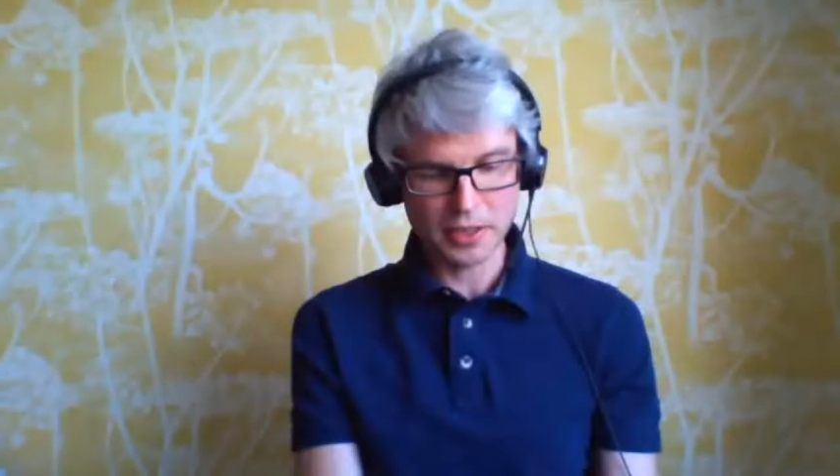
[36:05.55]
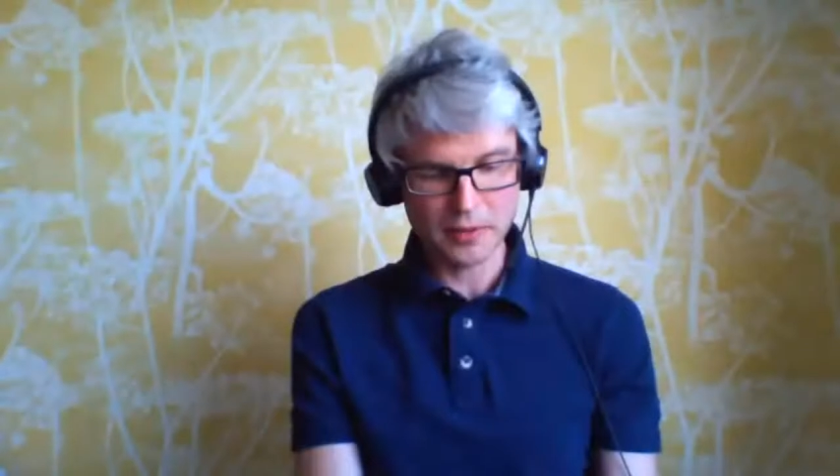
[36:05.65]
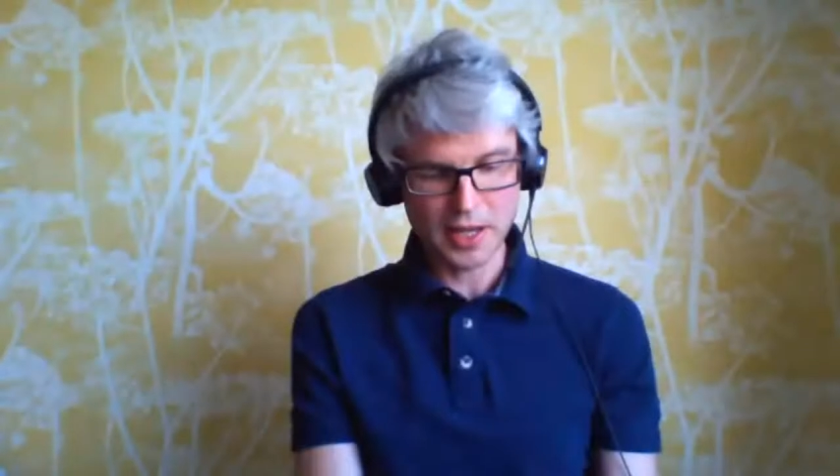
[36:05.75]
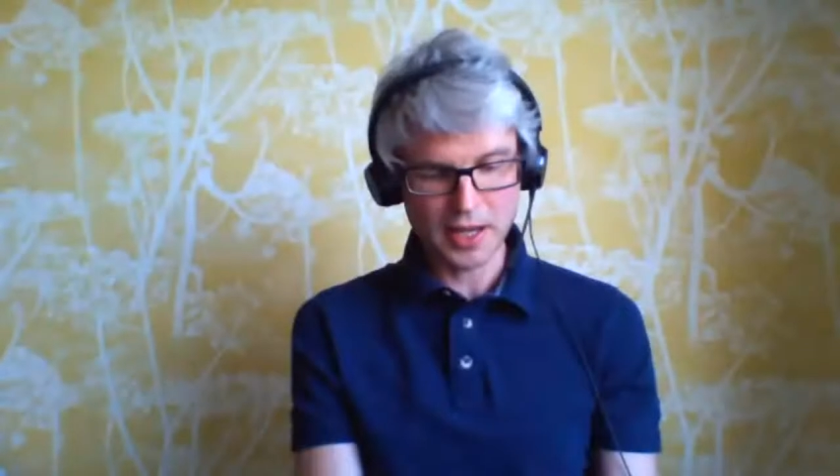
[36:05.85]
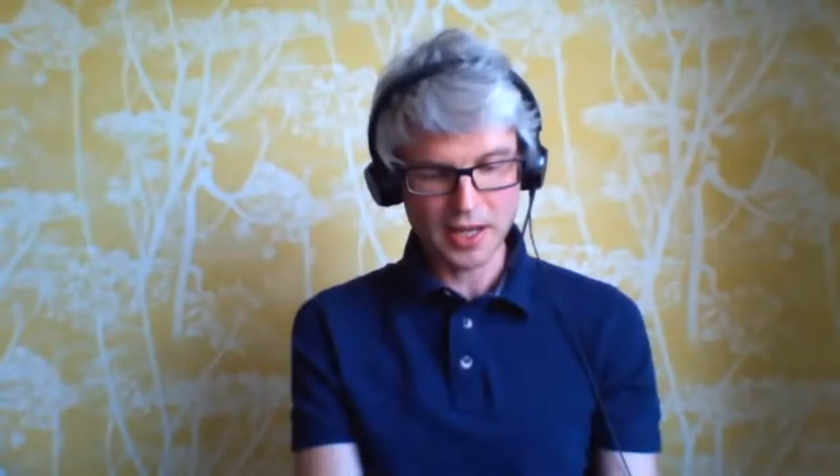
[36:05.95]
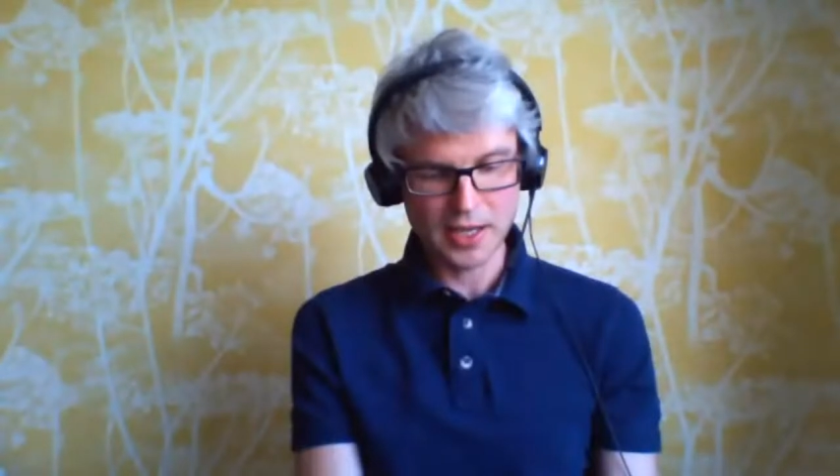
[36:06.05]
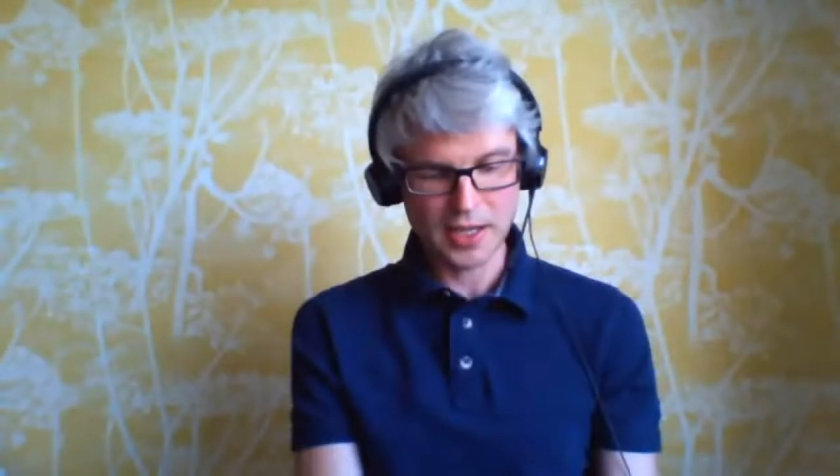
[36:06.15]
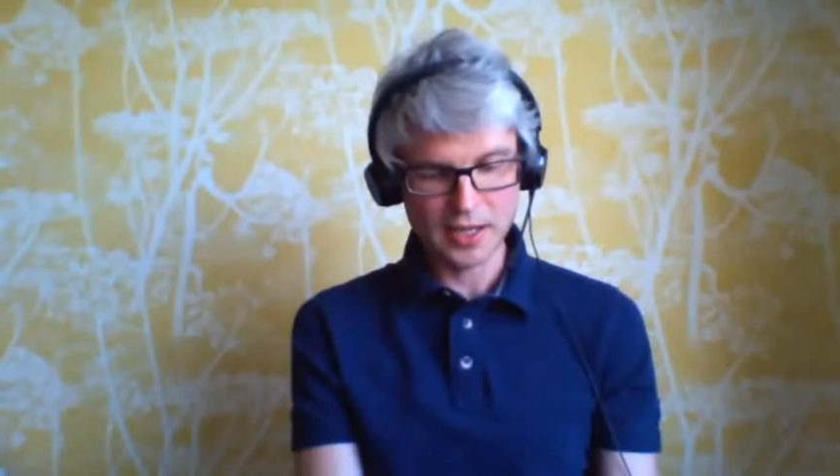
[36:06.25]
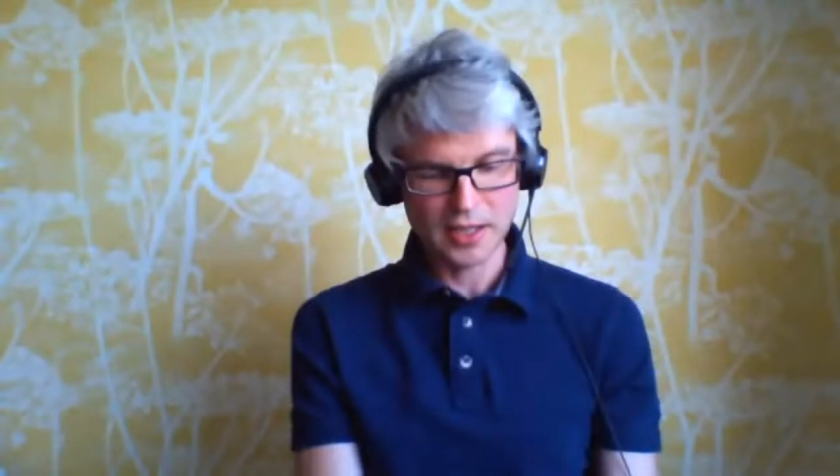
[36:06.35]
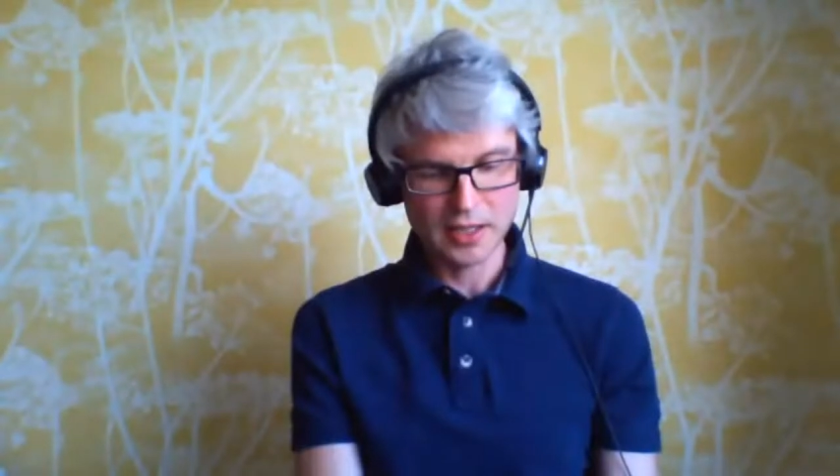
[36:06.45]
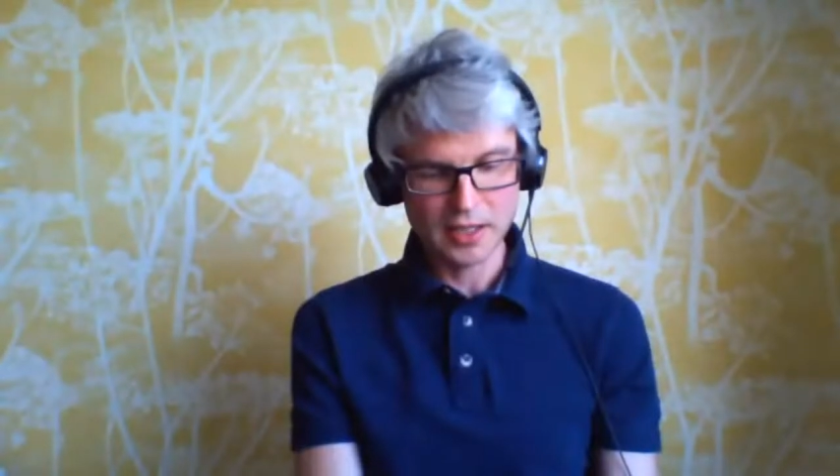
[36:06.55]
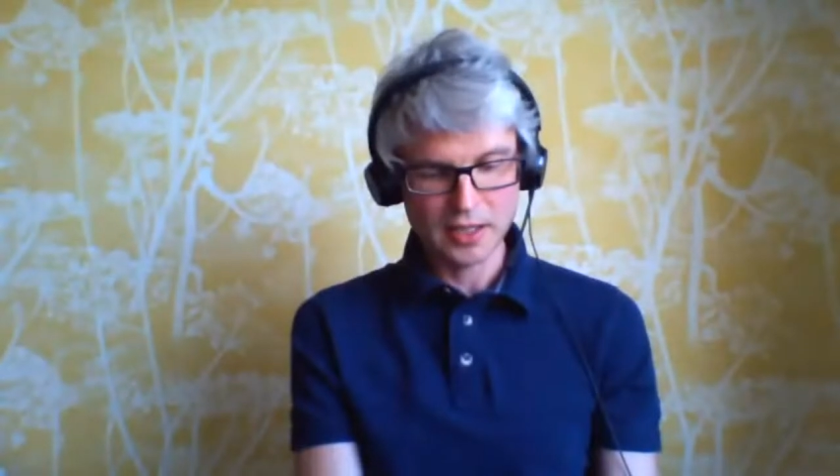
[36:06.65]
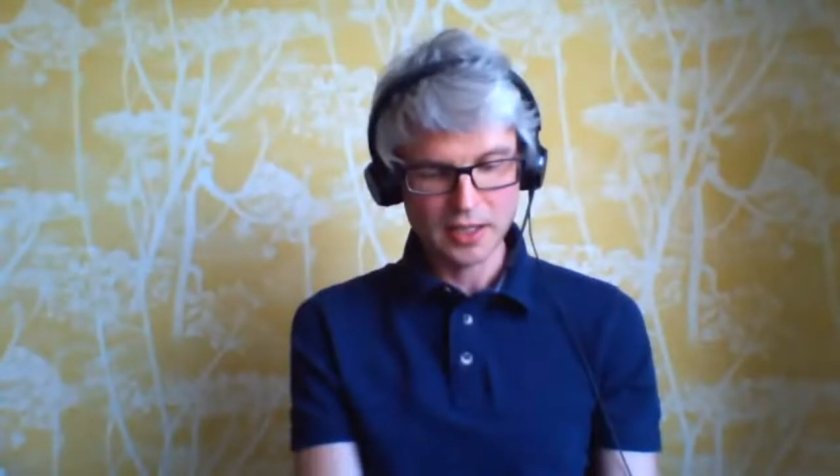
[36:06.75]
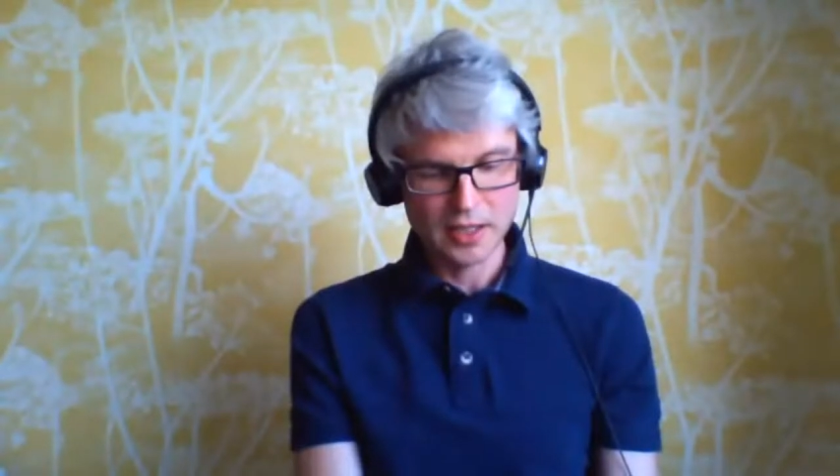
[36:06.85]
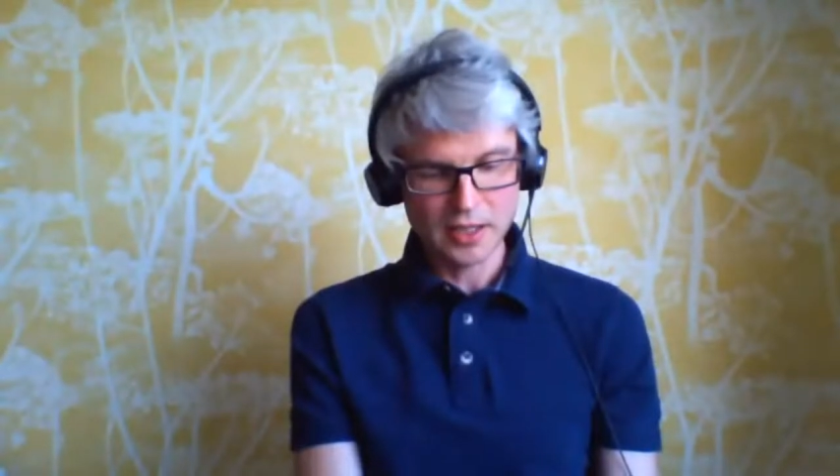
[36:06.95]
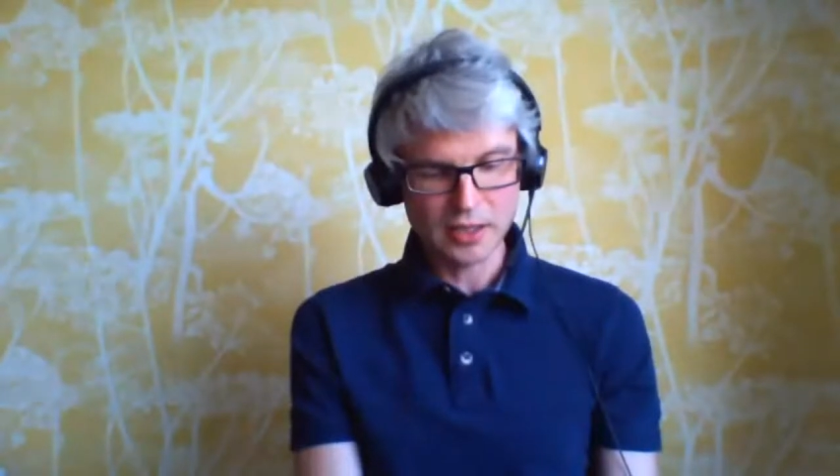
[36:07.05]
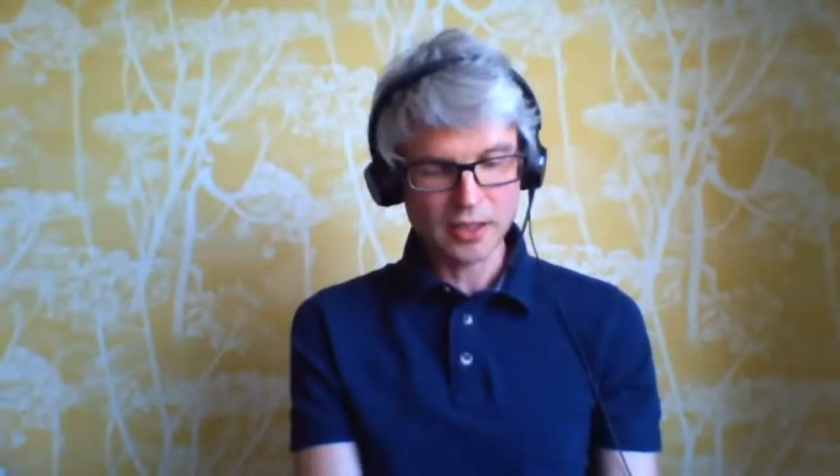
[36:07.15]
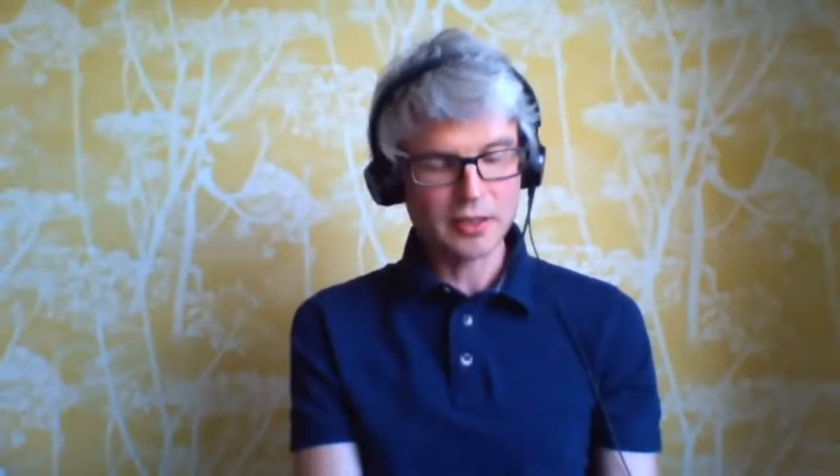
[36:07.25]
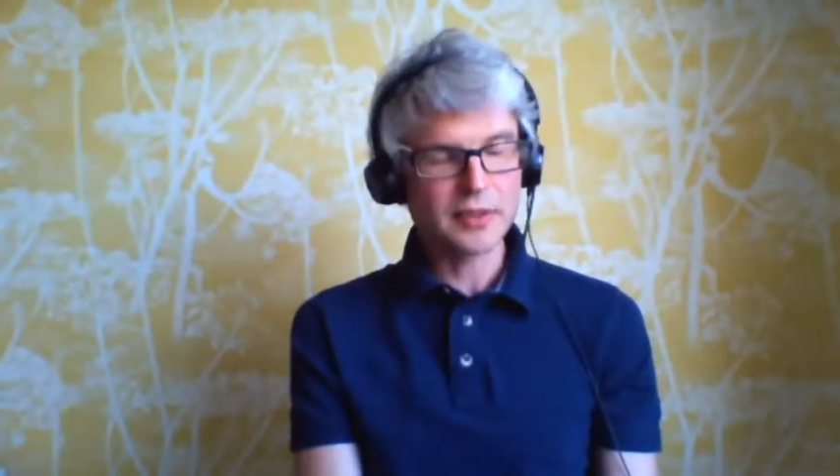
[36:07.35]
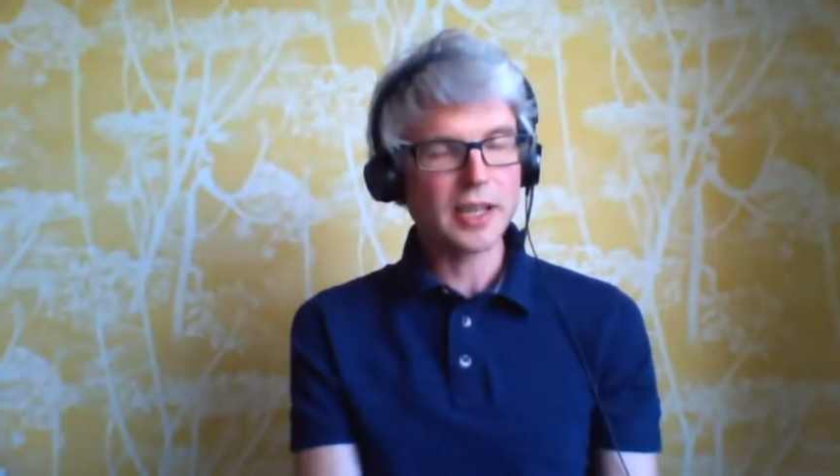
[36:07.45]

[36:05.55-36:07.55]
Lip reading: about a kind of